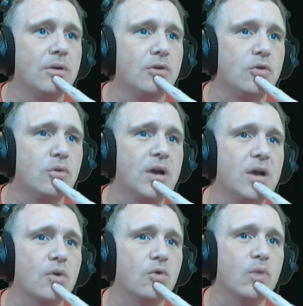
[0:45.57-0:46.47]

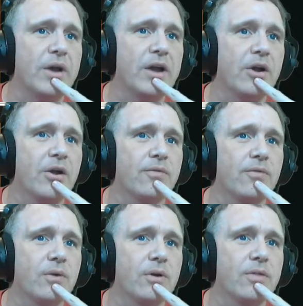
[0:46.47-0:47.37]
2-color rare
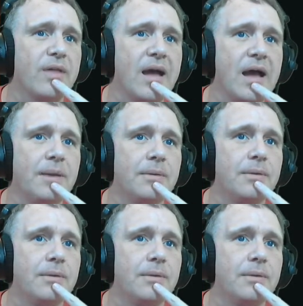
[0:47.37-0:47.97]
for that.